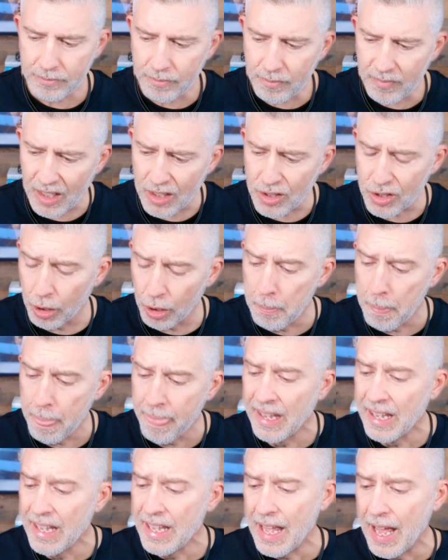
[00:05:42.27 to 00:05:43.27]
So
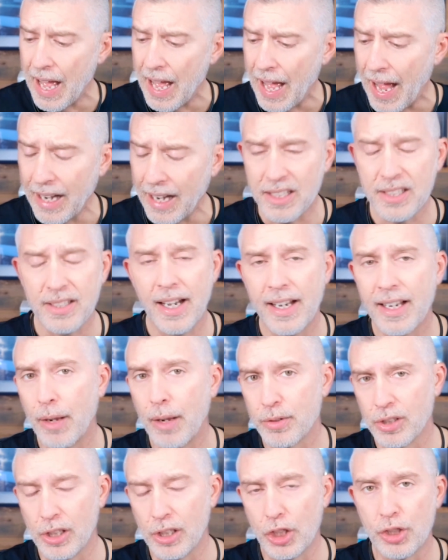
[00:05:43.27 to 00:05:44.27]
I decided I
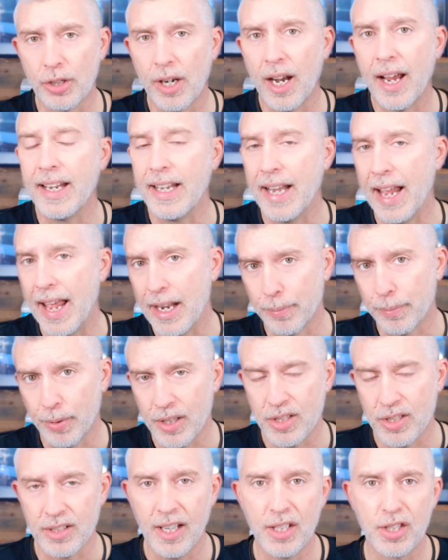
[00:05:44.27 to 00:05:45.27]
was going to try it, and I had a
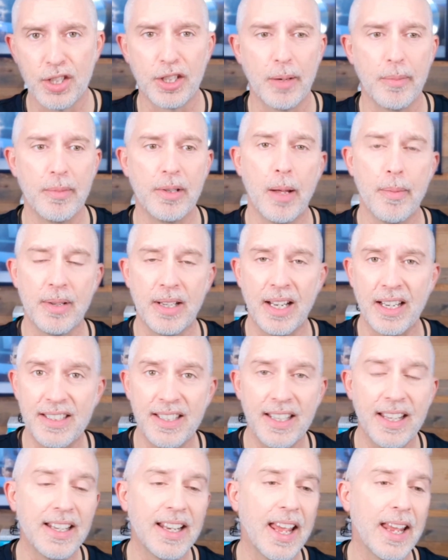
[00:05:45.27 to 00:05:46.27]
presentation coming up, and I
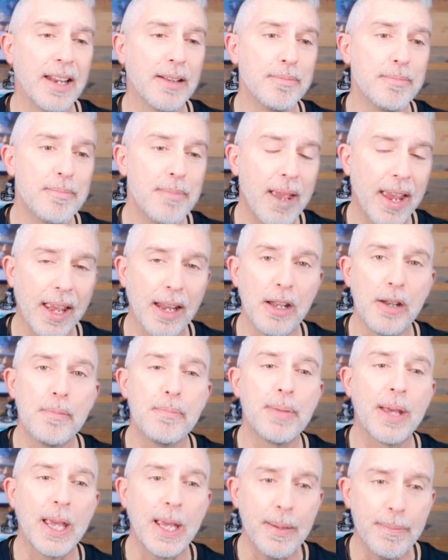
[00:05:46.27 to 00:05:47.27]
did. And man,
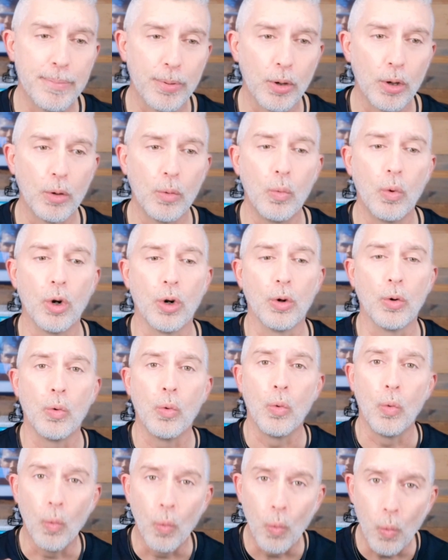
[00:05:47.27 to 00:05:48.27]
people were
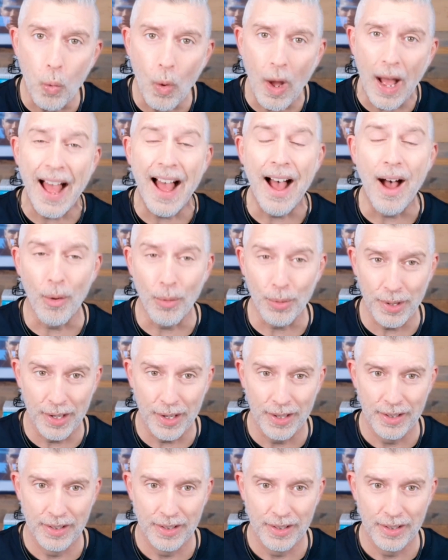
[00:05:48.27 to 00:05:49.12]
wowed.